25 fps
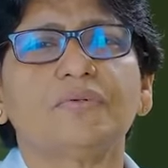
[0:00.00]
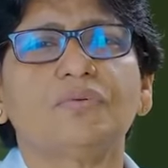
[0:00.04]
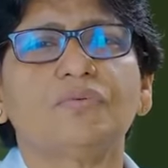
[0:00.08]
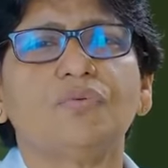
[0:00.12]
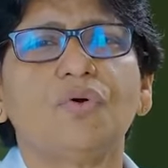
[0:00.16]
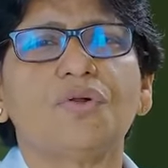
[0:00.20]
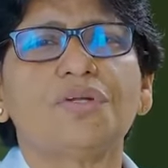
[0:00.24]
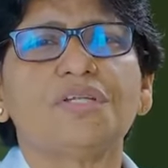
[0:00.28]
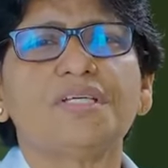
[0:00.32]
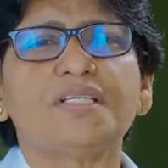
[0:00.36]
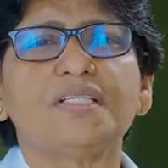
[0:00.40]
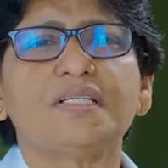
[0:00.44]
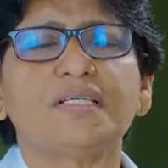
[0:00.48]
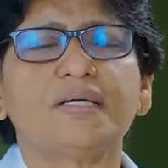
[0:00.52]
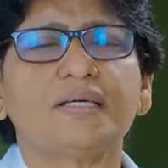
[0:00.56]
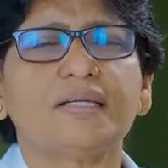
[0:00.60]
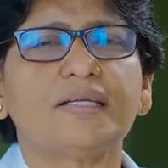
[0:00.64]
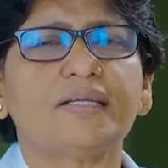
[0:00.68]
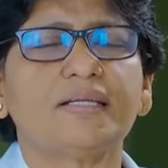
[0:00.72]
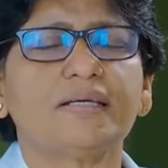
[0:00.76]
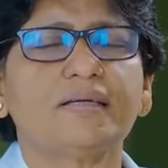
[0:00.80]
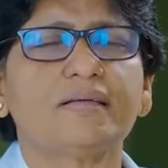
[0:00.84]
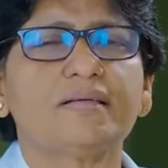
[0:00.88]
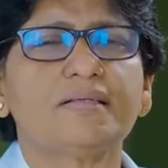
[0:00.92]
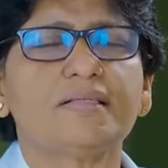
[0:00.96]
What is
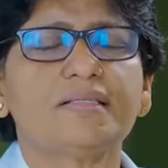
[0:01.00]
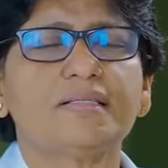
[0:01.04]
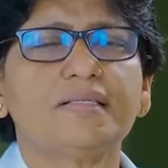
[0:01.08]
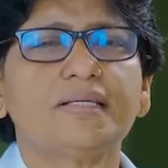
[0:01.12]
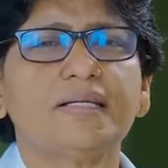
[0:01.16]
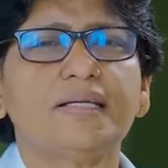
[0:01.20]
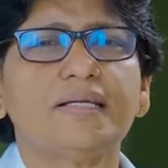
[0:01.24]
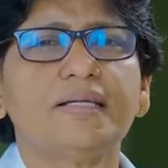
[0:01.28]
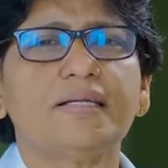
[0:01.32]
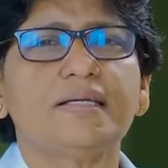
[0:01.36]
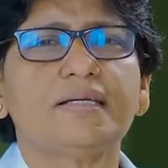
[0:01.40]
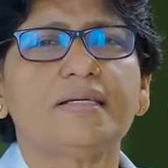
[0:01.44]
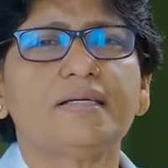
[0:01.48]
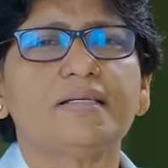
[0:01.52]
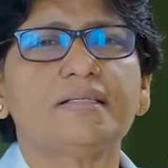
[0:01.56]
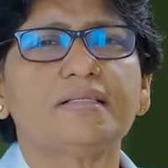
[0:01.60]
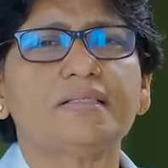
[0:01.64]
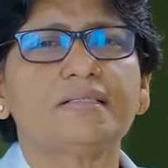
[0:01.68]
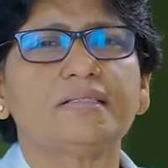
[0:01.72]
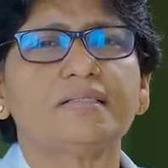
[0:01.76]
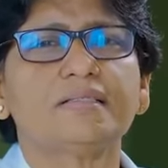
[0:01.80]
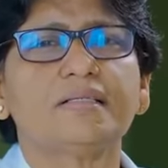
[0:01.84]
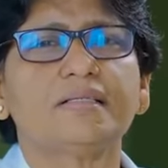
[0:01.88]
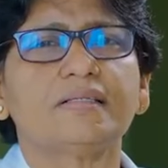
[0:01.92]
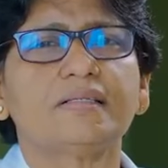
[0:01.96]
screening? Screening is
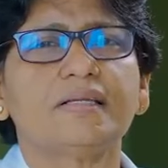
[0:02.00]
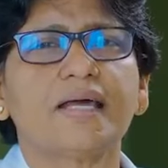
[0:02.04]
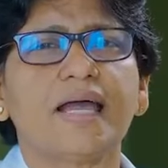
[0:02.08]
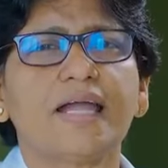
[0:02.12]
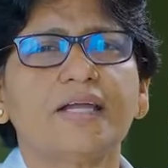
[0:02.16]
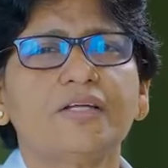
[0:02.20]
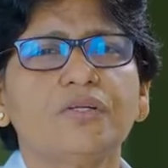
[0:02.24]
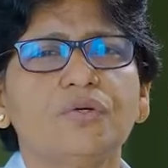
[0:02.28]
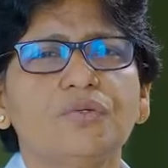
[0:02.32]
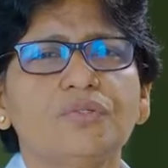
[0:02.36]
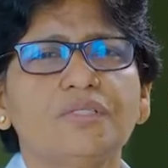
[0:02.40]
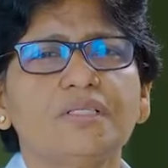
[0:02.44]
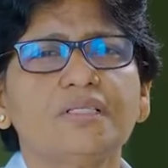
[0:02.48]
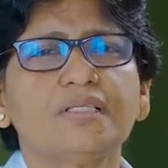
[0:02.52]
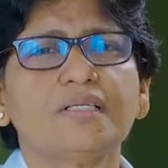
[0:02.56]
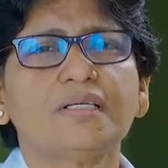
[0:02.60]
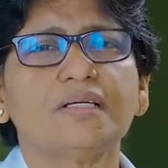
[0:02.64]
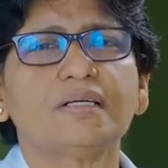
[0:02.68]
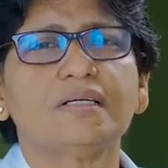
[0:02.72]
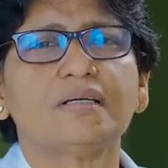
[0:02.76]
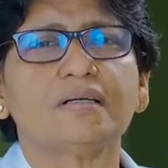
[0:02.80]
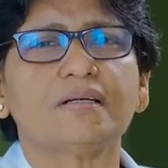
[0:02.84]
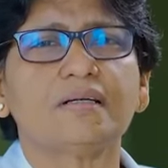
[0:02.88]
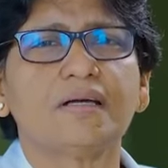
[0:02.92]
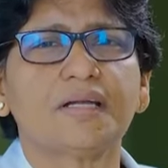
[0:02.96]
diagnosing
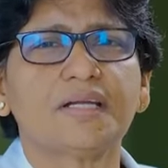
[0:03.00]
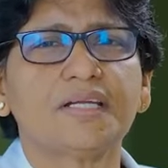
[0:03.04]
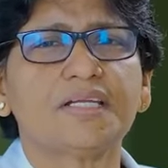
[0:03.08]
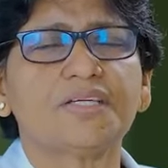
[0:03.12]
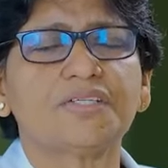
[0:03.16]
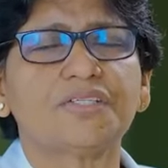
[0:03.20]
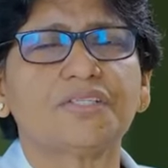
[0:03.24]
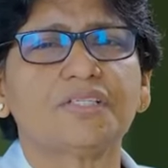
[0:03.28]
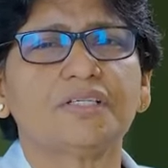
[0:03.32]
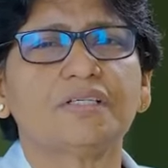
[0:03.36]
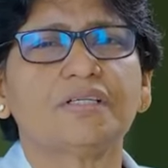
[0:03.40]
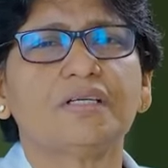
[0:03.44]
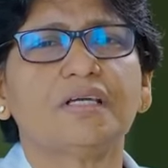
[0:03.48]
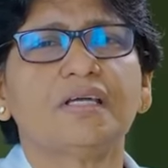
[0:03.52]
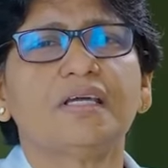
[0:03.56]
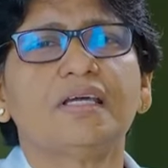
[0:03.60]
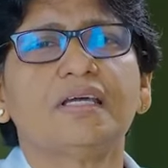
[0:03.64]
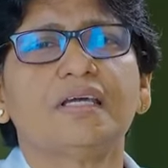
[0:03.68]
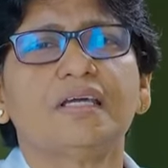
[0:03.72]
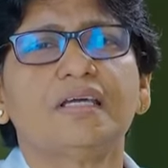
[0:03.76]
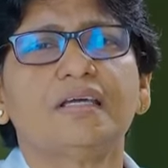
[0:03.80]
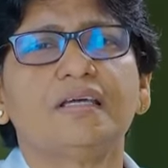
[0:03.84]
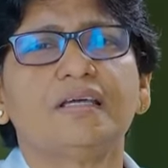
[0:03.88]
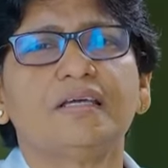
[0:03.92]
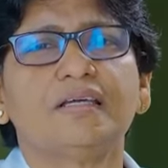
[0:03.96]
a condition
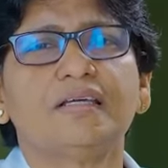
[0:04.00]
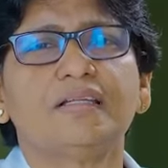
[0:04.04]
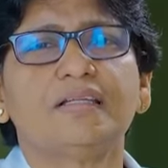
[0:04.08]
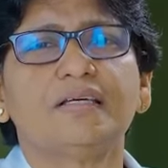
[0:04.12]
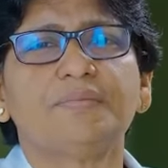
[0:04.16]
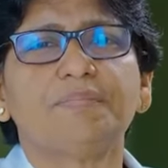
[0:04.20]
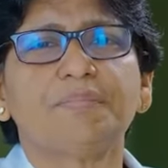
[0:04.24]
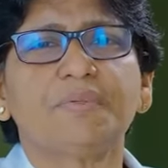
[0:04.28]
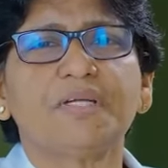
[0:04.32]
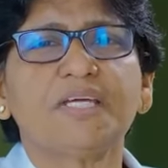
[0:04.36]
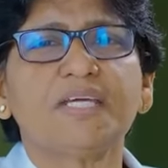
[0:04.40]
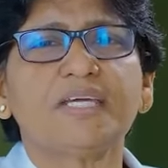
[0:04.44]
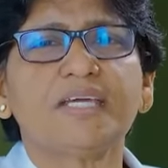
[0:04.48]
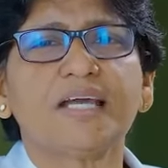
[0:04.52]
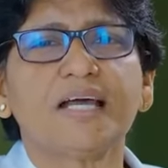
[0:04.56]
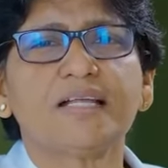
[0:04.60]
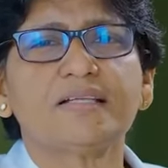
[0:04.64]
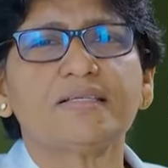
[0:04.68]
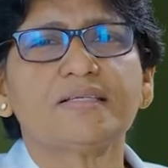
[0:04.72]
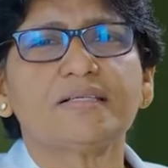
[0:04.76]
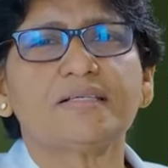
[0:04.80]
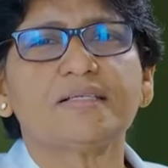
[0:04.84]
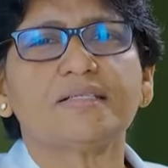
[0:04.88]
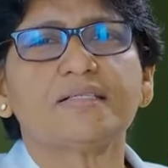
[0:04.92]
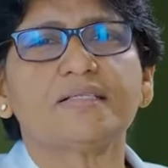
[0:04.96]
in the
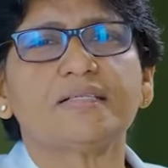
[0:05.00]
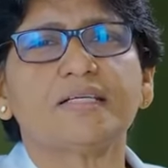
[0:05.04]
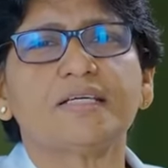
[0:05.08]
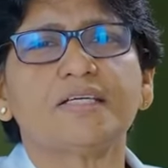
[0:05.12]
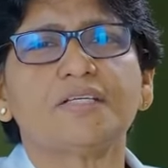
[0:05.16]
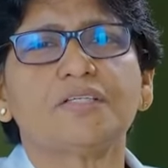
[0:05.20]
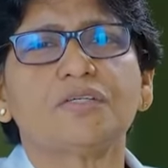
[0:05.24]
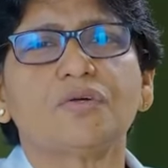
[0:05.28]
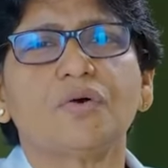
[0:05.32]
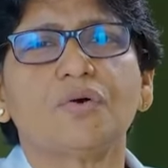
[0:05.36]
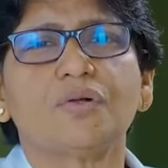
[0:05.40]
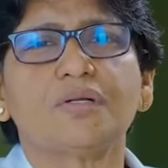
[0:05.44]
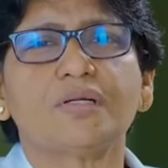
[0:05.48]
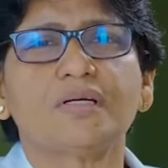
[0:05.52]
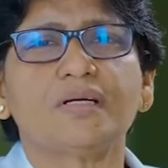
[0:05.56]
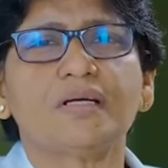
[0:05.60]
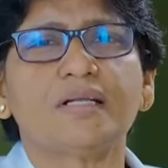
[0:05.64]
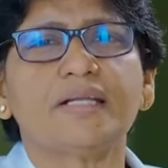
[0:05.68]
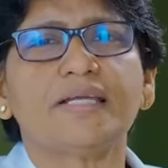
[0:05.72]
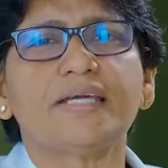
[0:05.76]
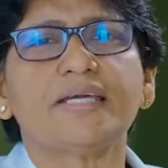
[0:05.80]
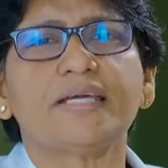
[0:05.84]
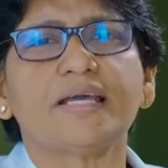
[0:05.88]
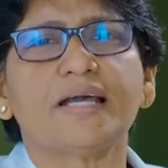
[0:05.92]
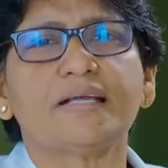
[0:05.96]
precancerous stage or
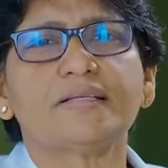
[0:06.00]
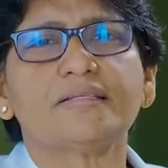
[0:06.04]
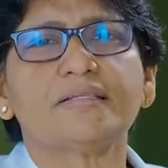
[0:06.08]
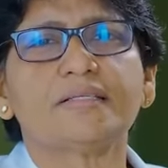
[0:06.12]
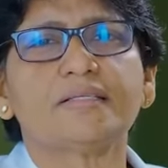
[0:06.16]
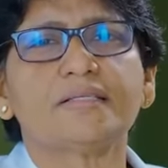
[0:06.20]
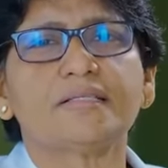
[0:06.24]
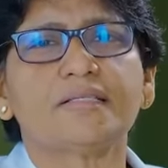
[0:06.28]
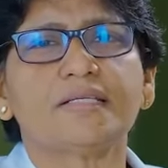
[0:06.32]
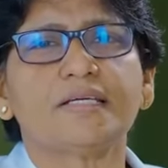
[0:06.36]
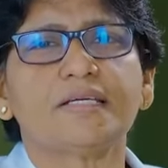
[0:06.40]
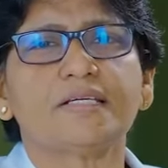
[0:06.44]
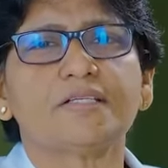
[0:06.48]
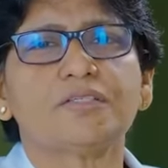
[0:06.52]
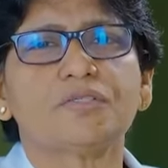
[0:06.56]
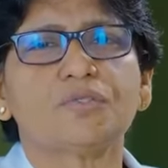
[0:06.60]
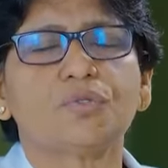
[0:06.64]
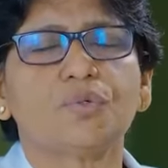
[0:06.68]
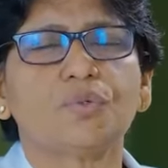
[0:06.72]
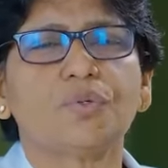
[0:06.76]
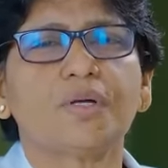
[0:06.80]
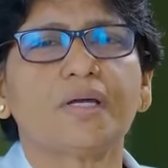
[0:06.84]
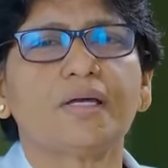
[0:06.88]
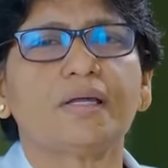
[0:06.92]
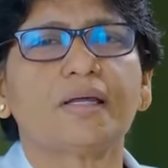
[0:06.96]
early cancer stage,
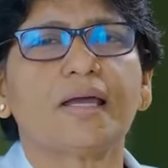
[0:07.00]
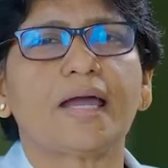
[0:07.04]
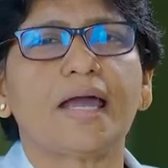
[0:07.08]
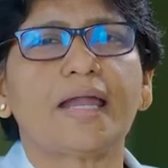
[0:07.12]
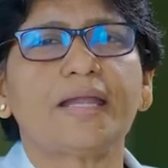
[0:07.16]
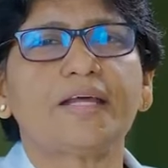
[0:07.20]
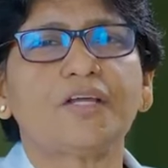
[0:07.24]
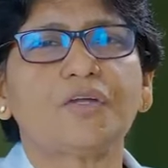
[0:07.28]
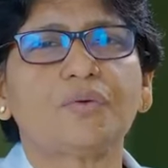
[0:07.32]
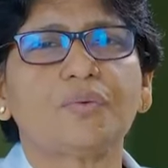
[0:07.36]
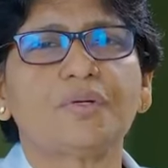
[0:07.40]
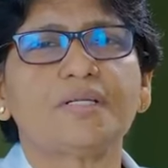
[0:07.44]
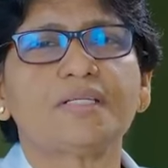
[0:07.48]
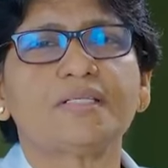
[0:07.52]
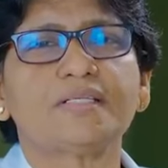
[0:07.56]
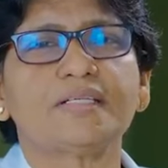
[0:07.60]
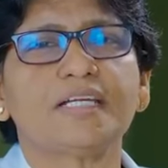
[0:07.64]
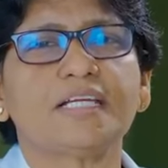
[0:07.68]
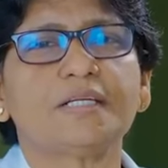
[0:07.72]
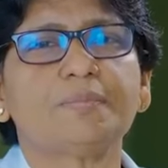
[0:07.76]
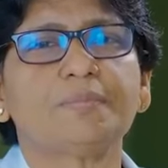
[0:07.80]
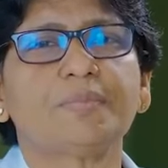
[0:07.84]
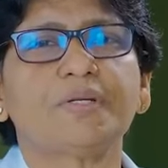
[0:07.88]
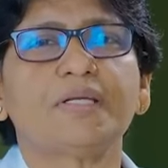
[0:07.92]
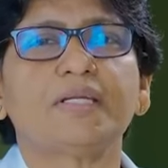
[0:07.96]
so uh, adequate
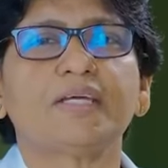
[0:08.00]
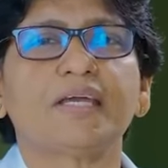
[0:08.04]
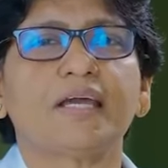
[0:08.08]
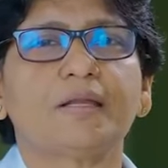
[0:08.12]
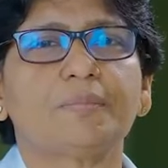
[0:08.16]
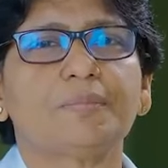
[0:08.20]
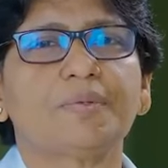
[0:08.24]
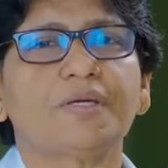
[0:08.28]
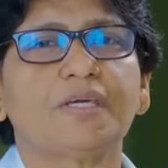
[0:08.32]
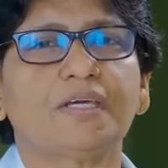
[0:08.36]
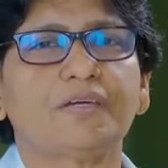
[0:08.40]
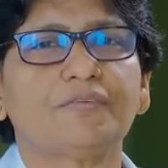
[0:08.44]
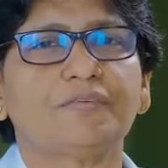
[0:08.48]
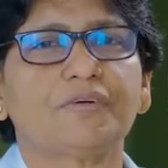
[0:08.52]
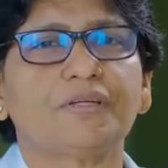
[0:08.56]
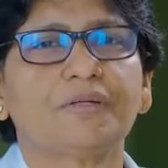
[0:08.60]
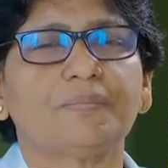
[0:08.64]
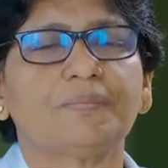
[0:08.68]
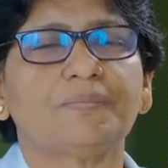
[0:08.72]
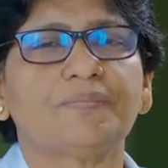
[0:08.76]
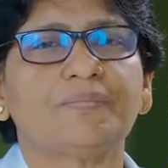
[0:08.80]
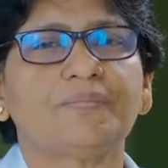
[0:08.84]
treatment can be given.